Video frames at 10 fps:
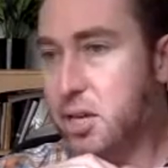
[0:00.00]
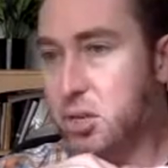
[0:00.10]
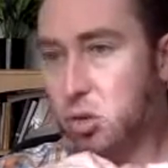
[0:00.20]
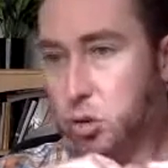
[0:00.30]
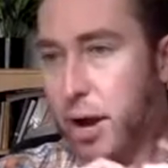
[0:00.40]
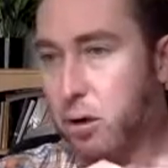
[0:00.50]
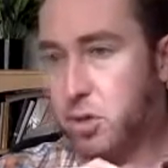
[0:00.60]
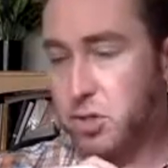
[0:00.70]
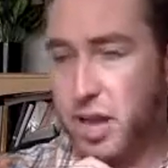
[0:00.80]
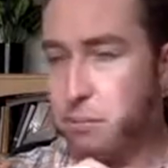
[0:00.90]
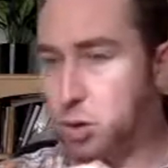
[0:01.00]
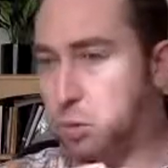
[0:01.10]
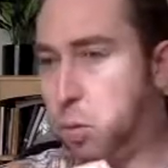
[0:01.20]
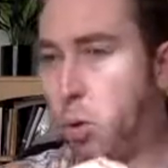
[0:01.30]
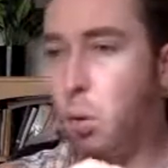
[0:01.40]
So traders
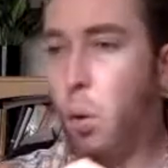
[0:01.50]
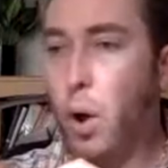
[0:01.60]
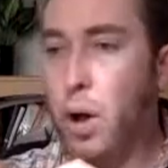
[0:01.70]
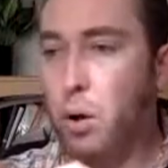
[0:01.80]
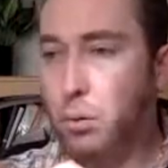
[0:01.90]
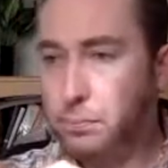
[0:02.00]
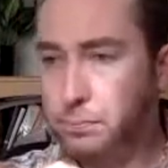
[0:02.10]
established Port Royal